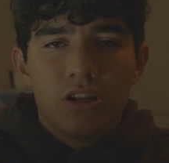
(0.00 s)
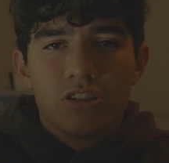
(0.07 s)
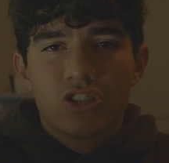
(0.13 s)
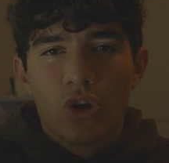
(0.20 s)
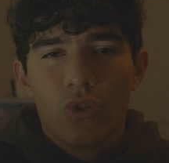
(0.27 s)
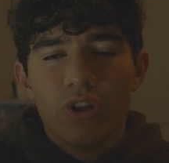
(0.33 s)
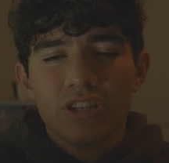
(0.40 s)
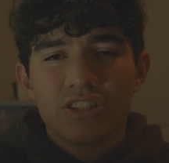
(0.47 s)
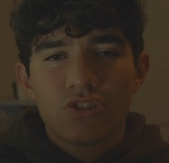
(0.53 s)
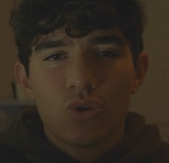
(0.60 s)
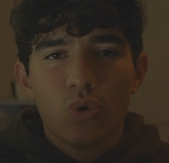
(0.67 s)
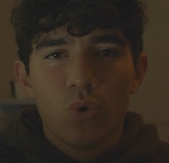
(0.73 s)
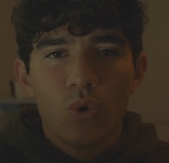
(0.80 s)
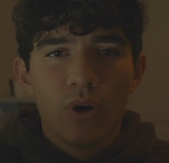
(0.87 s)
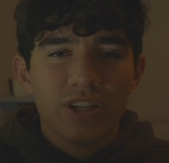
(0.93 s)
So this
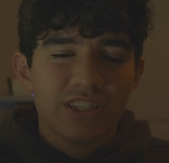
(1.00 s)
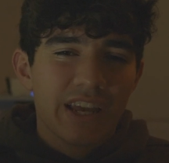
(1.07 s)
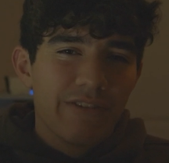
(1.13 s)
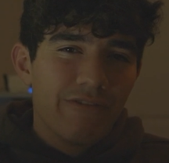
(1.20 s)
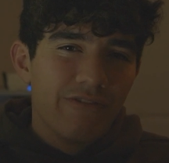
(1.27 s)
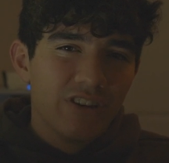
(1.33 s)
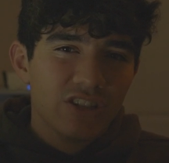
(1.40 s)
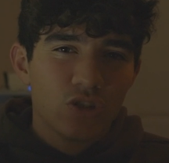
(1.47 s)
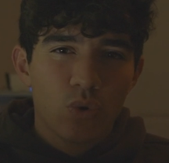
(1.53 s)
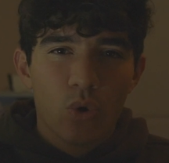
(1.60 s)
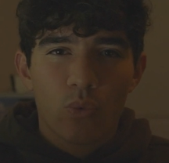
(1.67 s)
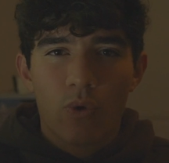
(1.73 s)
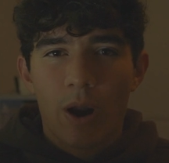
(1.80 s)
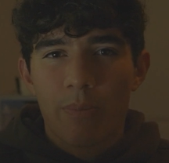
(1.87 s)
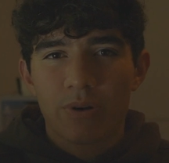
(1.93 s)
tool is a
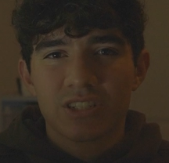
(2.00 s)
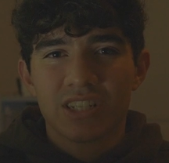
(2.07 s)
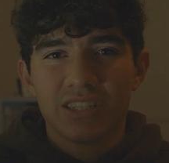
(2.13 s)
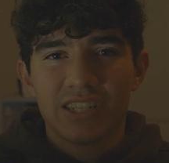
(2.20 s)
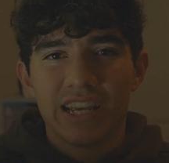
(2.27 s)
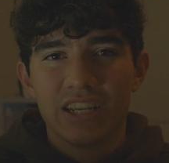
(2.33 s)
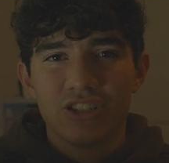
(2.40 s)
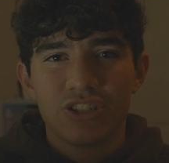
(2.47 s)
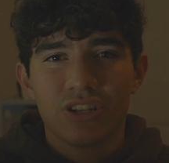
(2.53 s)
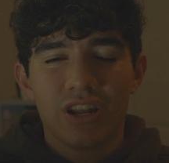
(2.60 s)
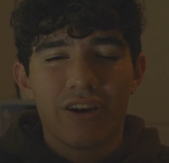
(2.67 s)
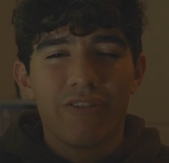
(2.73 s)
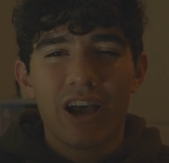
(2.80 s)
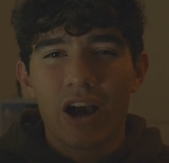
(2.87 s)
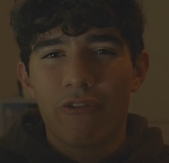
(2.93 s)
visual representation
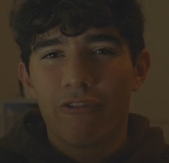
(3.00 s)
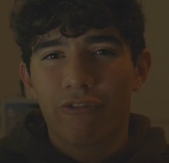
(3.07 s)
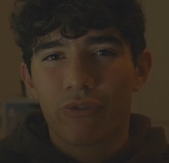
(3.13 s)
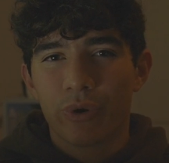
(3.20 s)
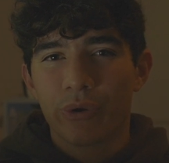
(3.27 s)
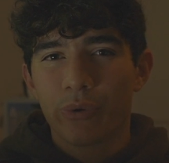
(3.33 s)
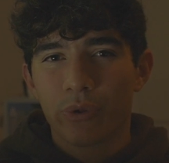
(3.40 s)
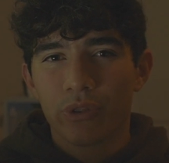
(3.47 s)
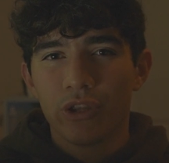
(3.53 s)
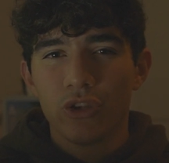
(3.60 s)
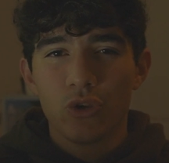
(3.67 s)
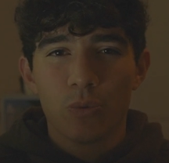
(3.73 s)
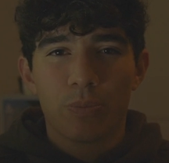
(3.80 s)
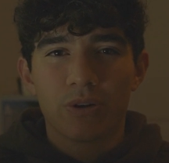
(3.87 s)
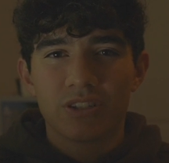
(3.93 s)
of how frequently
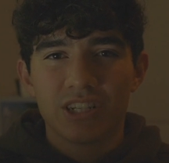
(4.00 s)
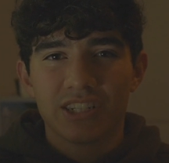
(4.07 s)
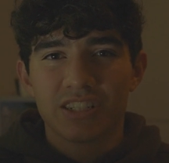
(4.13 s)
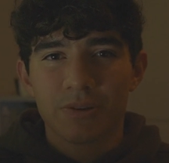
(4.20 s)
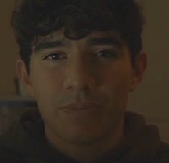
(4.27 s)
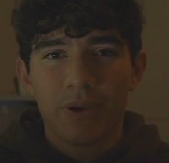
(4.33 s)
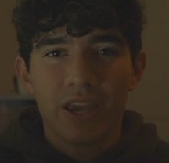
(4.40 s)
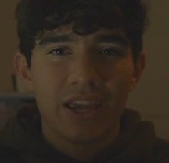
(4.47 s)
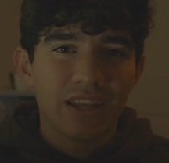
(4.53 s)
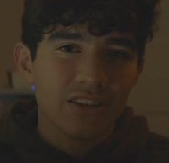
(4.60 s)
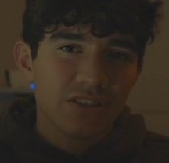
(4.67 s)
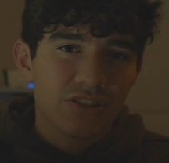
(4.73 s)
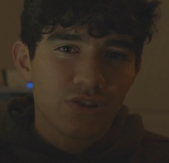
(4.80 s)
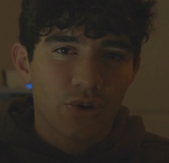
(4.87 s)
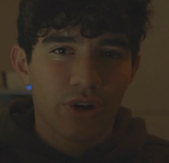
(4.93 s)
you participate
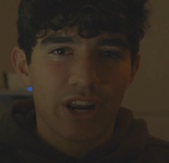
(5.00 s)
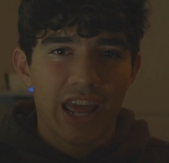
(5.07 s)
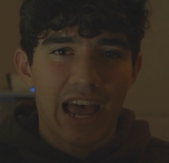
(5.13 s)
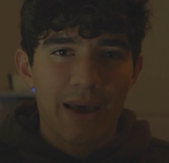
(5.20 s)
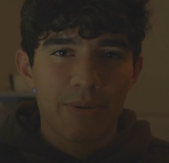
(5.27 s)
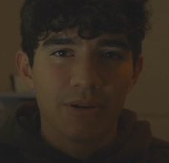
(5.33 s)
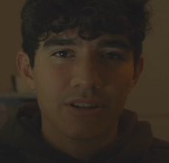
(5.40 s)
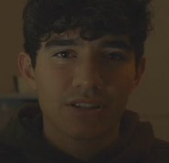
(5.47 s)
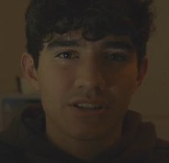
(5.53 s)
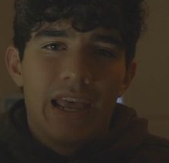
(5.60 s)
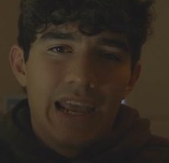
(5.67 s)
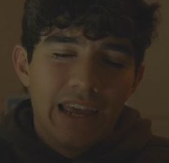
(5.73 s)
in certain habits.